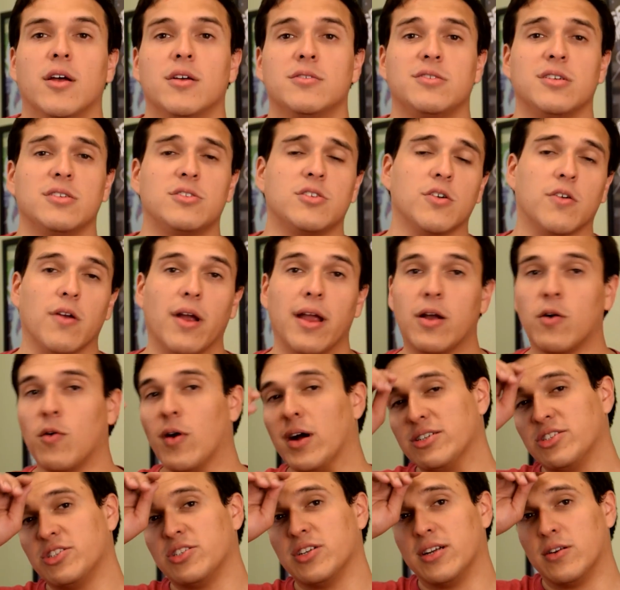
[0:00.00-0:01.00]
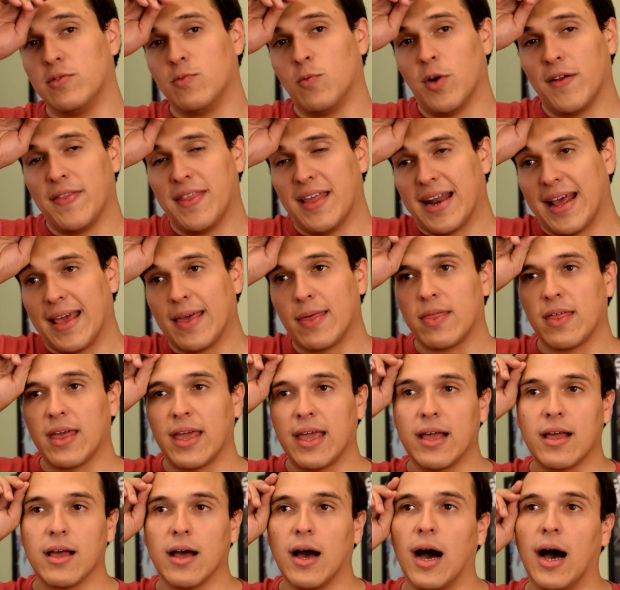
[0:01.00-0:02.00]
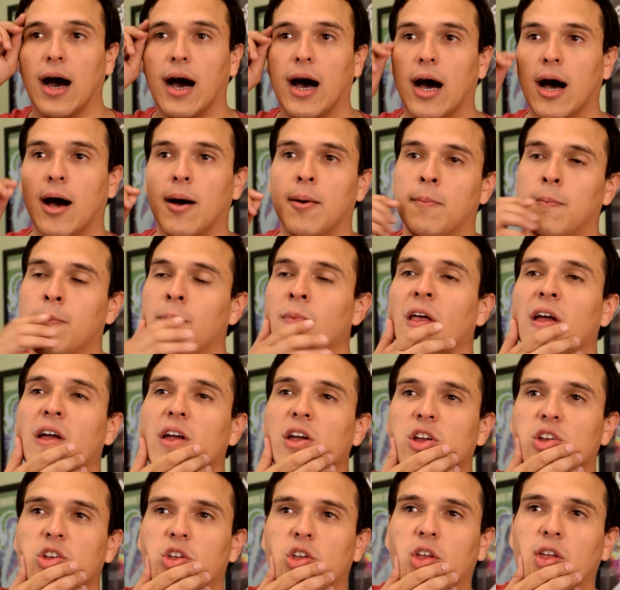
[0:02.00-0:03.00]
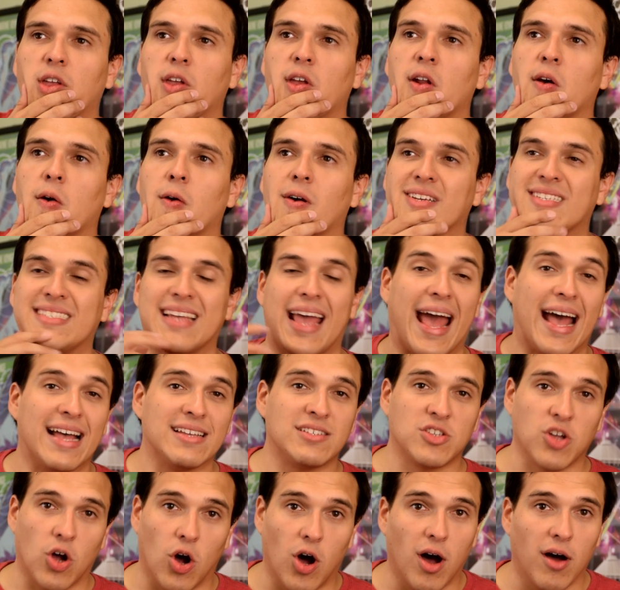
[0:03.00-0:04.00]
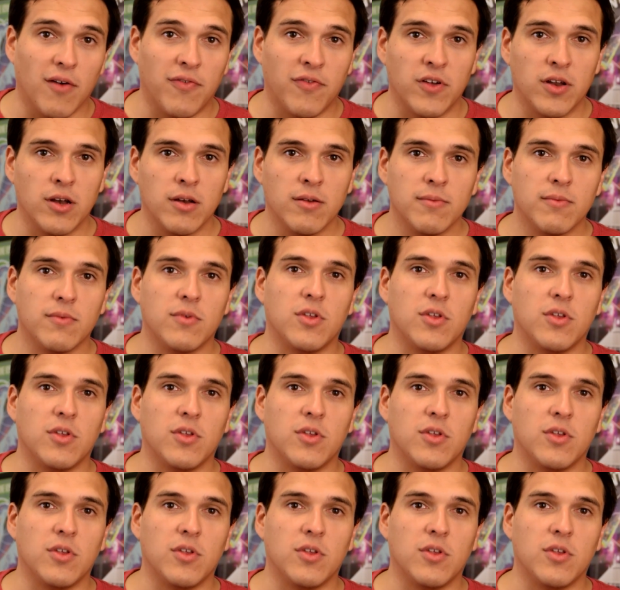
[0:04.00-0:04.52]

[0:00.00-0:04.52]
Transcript: So it's a great question, and one that I think, is asked often.